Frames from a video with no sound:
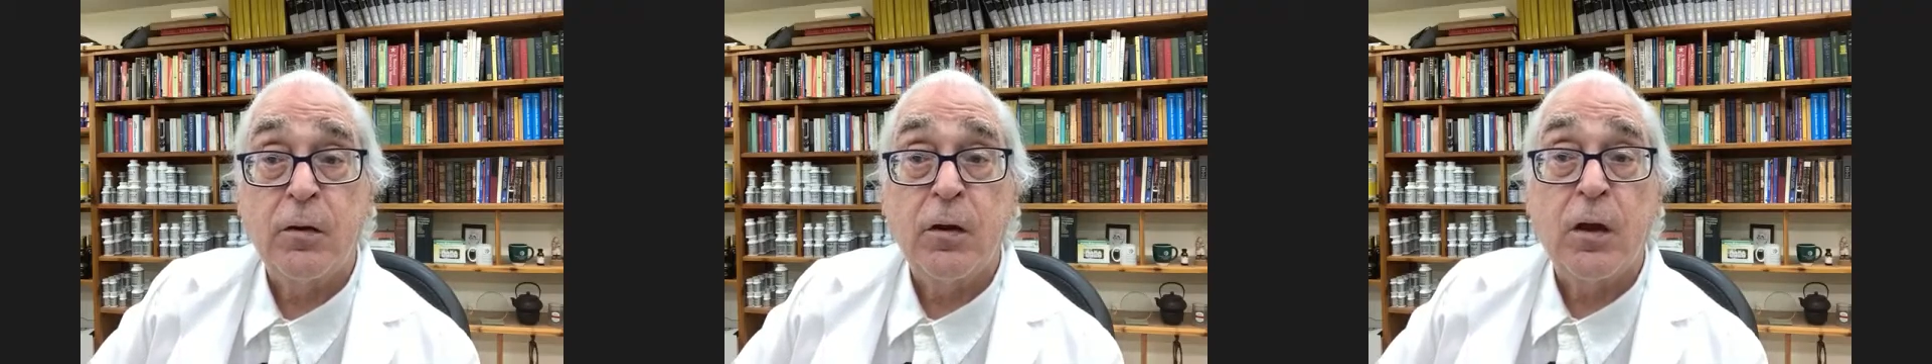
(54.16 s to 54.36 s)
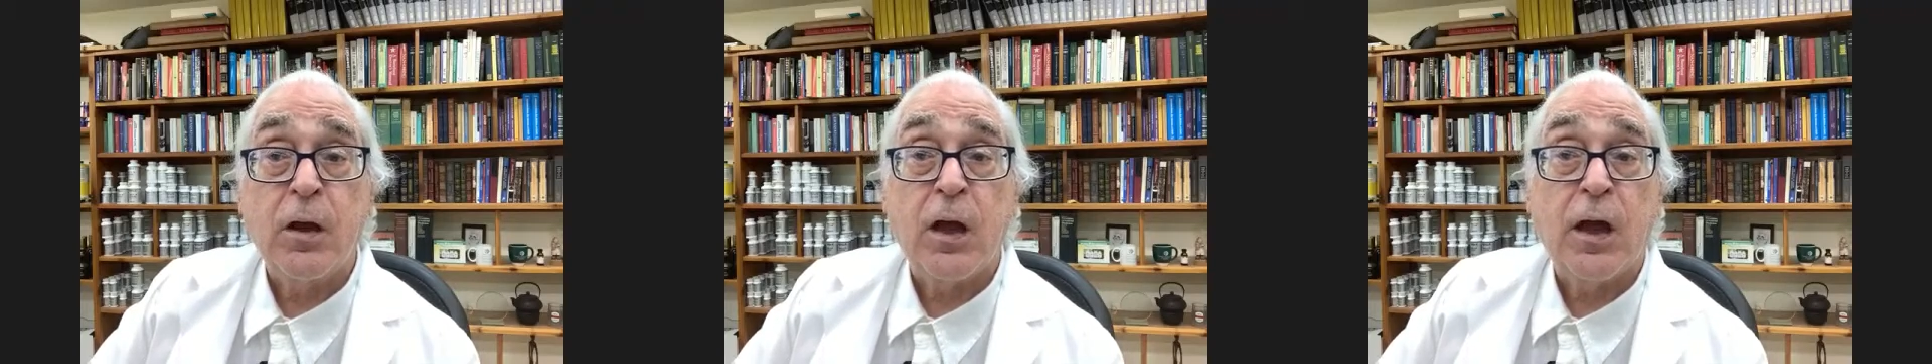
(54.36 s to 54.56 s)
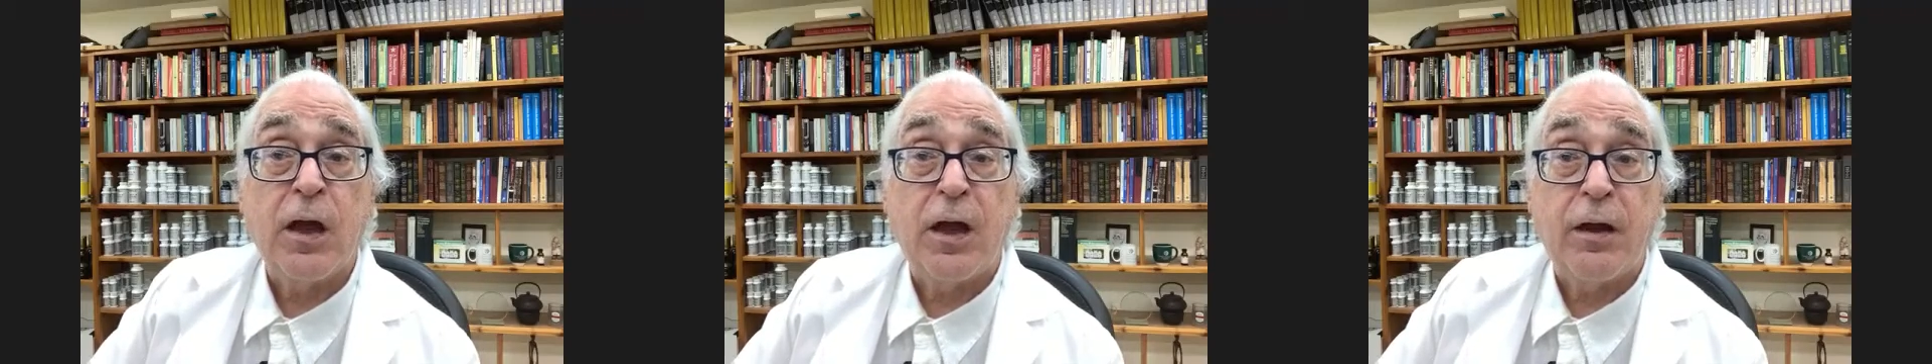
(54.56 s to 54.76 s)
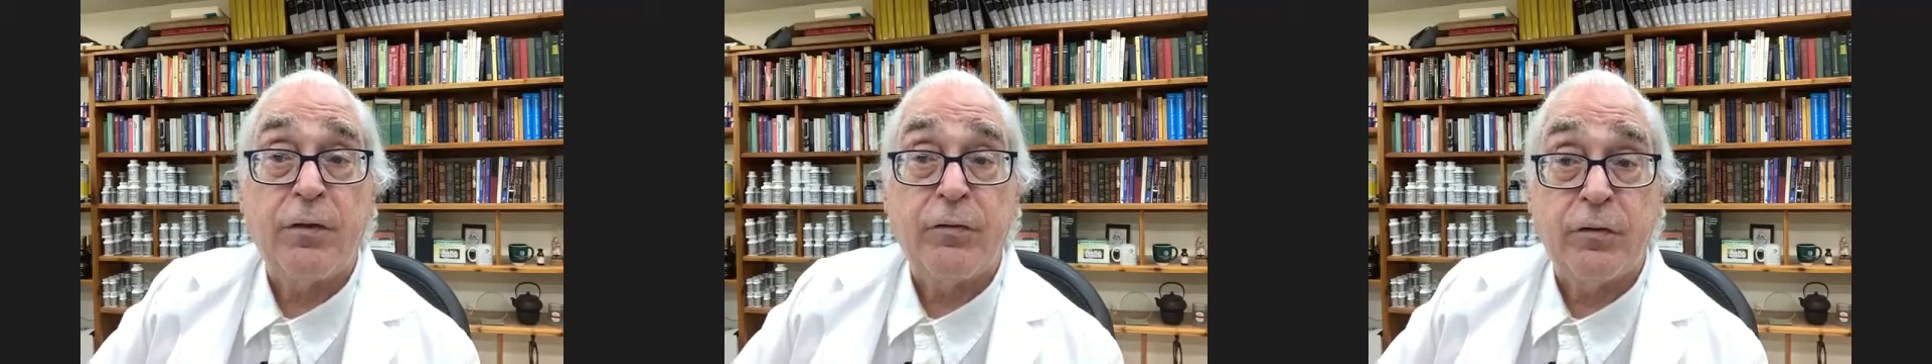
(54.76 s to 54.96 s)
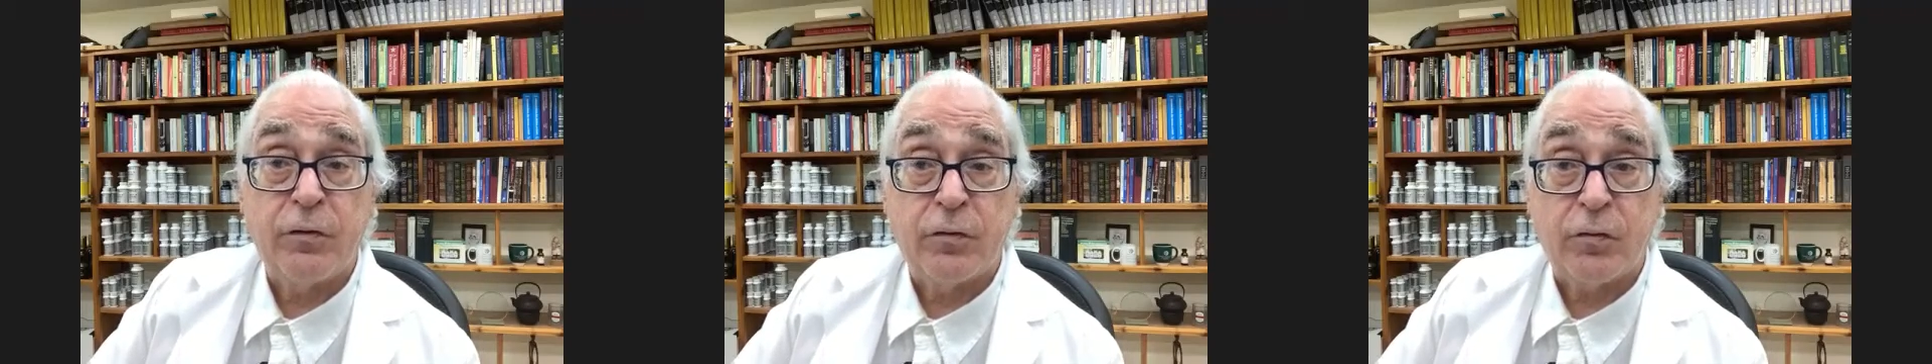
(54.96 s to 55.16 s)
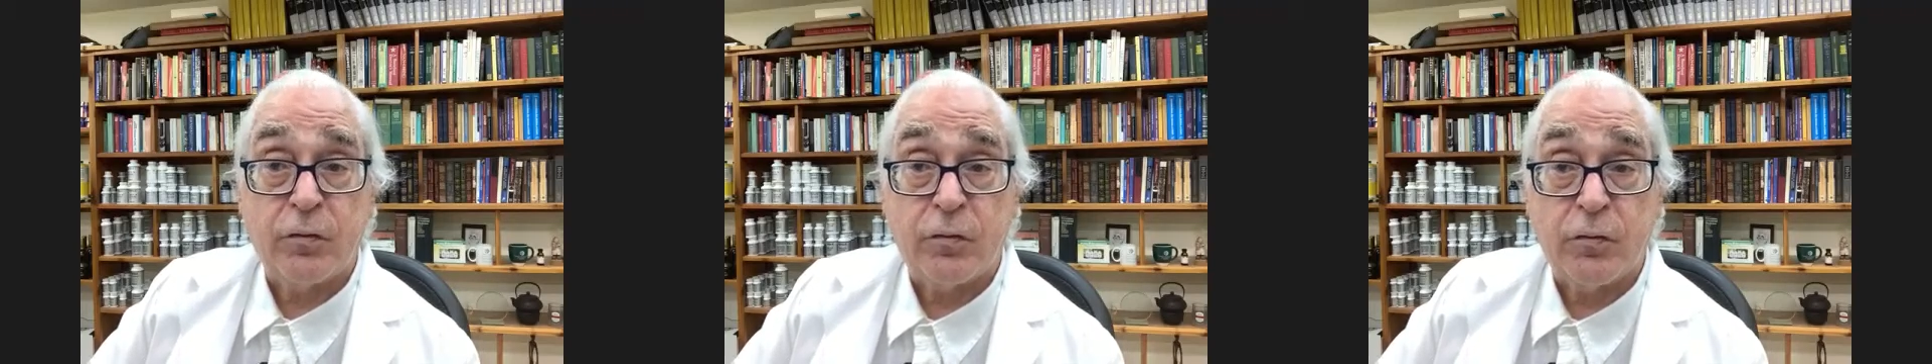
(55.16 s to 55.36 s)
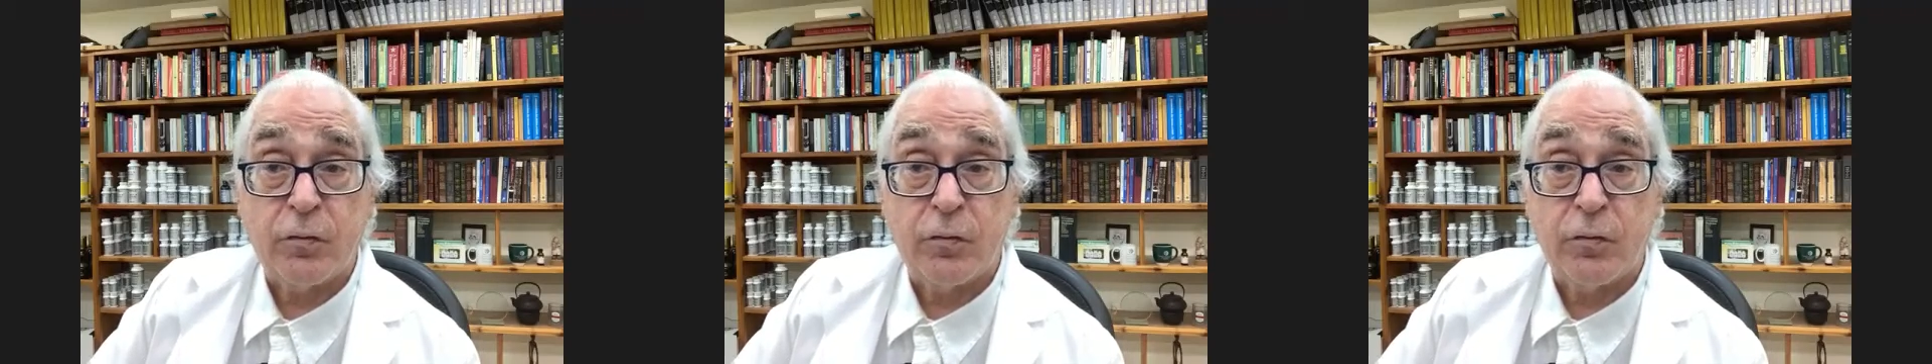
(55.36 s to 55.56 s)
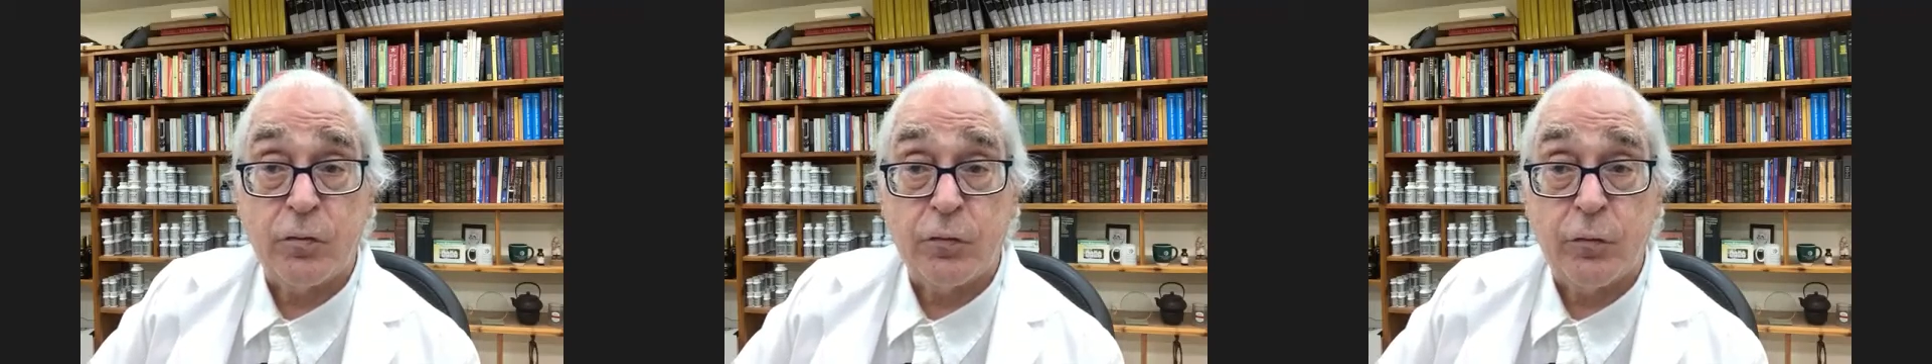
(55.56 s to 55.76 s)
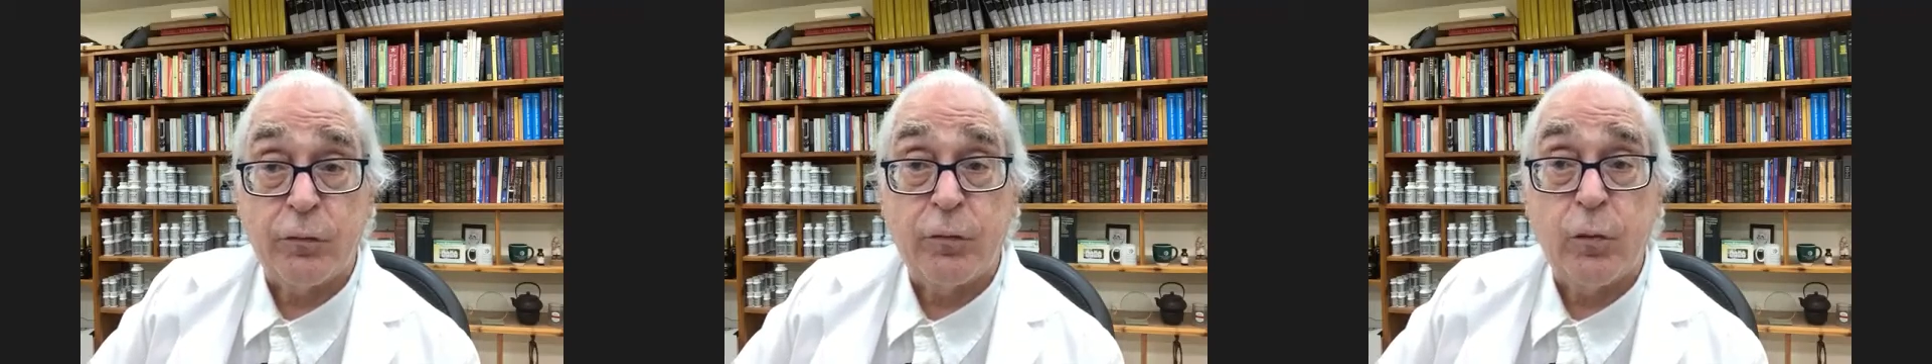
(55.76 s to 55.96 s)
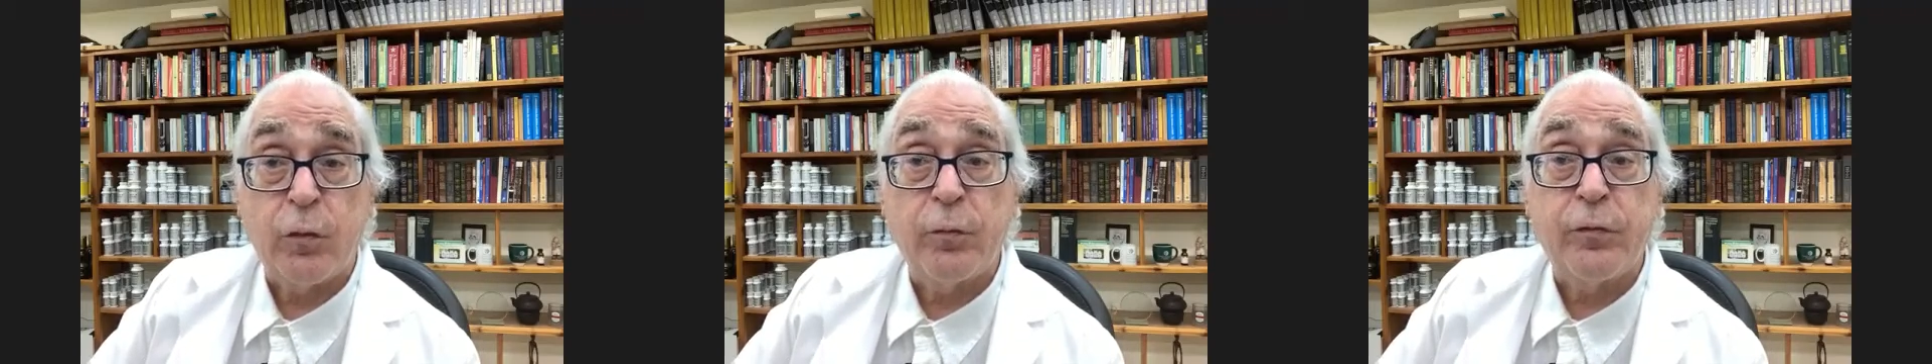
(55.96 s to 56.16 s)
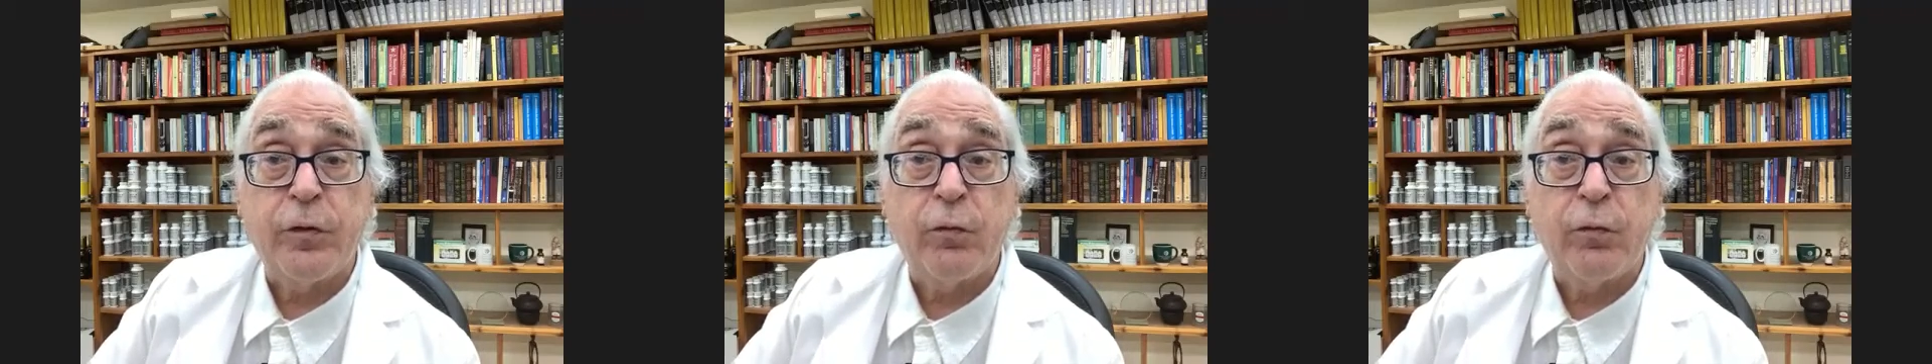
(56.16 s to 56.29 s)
and the forms that